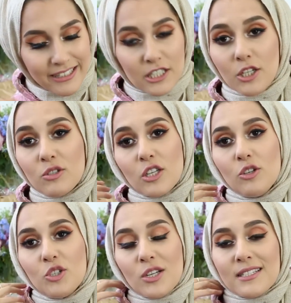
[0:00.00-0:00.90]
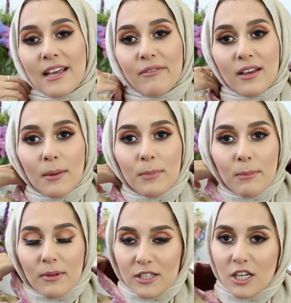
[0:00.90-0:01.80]
there's no solutions ever.
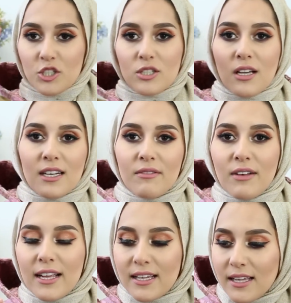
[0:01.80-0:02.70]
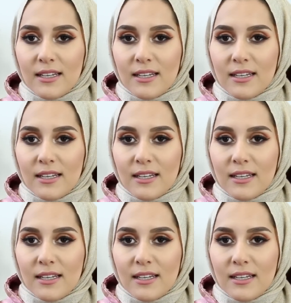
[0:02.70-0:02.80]
People are just kind of like